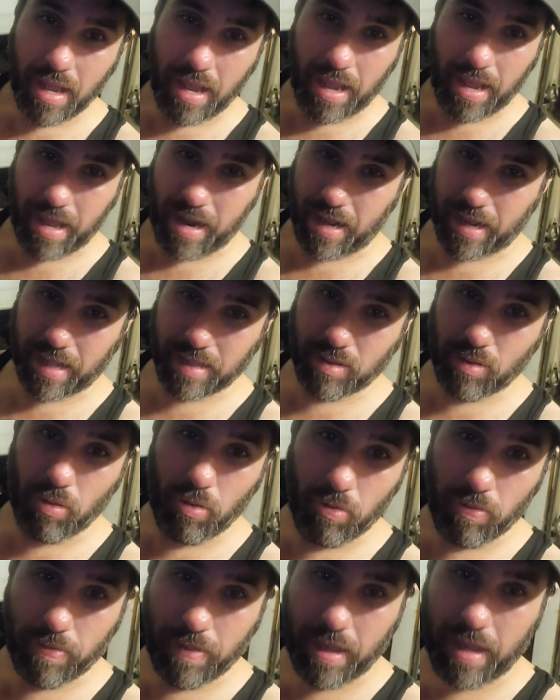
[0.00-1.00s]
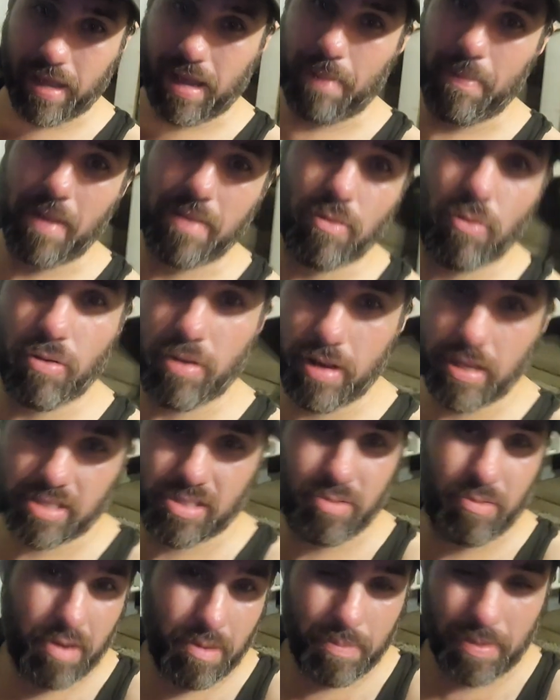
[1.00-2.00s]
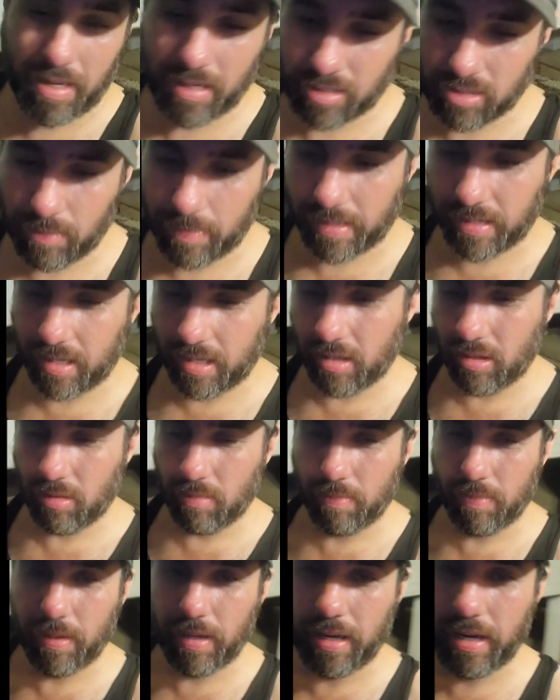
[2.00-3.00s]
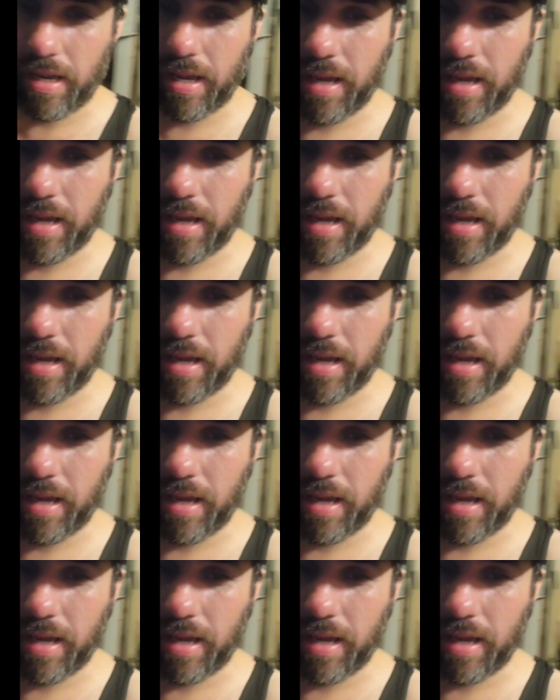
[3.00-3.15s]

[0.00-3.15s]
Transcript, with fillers: And I got the whole thing. I'm at the order that's 20 bucks, no big deal. But